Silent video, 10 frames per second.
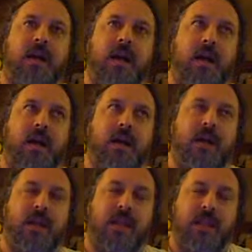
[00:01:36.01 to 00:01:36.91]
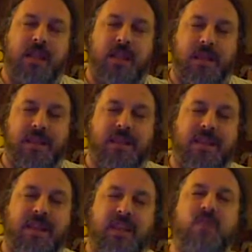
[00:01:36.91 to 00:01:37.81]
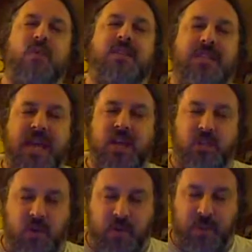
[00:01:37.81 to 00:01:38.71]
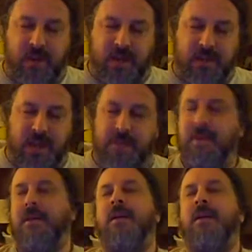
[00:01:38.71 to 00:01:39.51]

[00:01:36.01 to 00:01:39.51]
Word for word: uh, you would say a shorter period of time,